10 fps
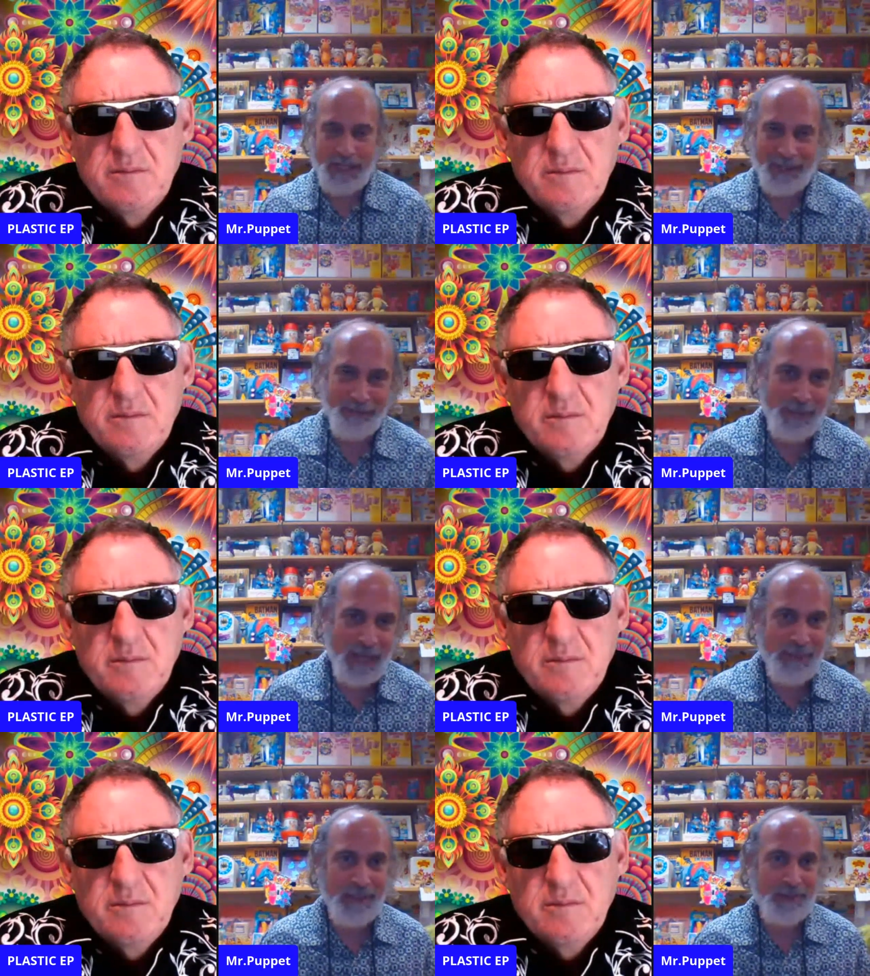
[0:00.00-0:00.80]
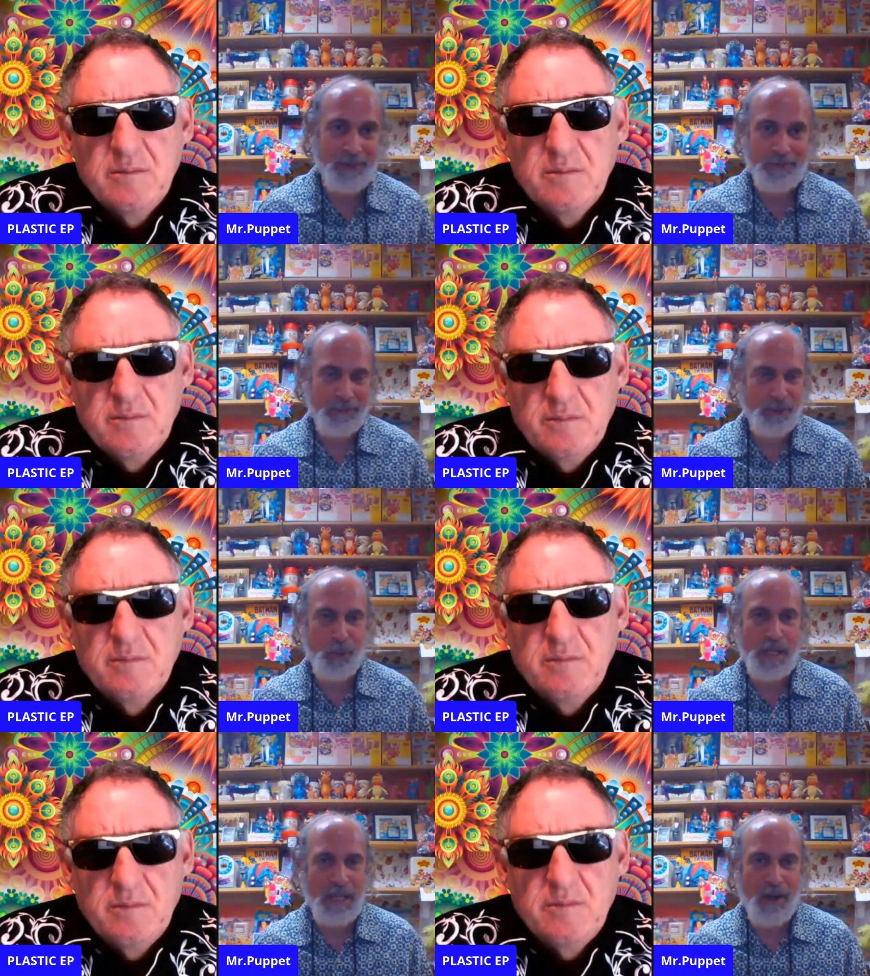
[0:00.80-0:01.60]
Speaker 1: one of maybe
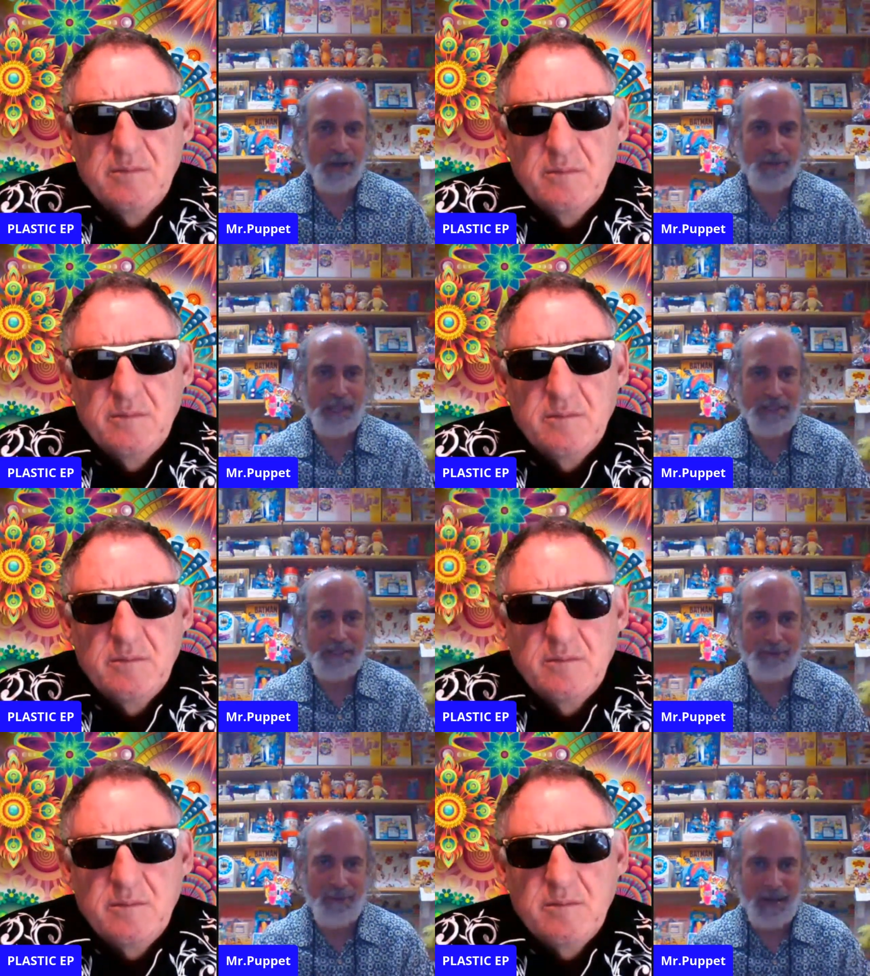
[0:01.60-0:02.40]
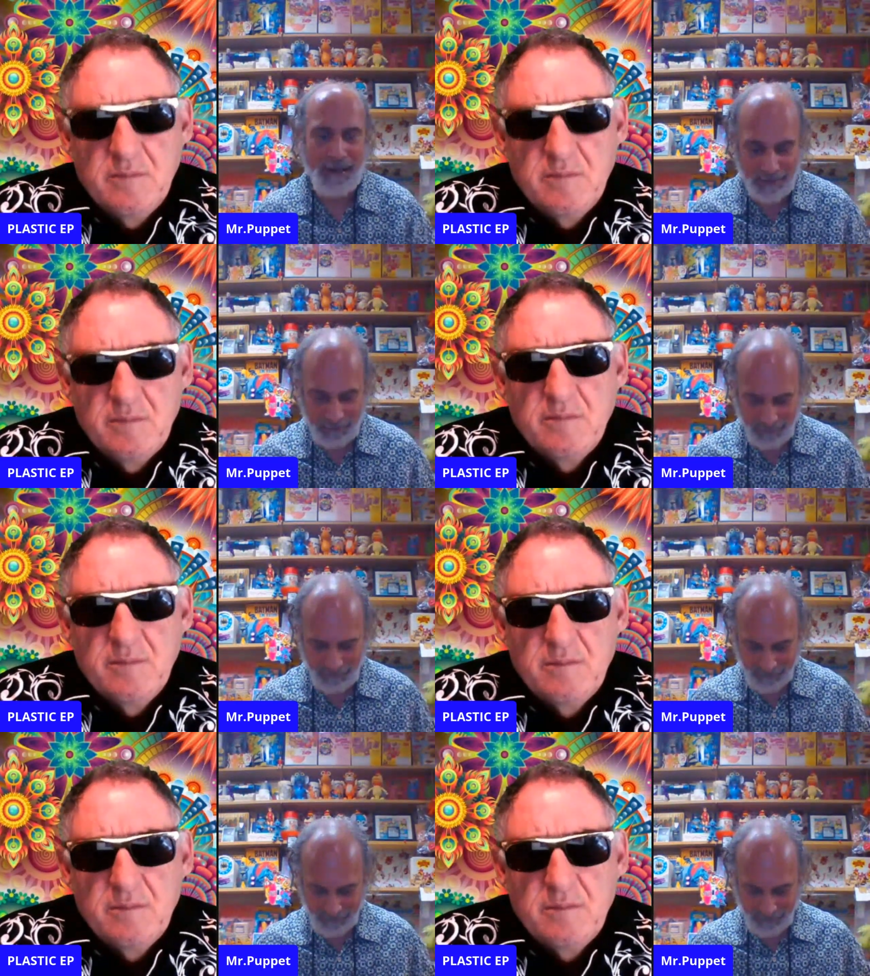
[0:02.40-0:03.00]
20 hard things to find.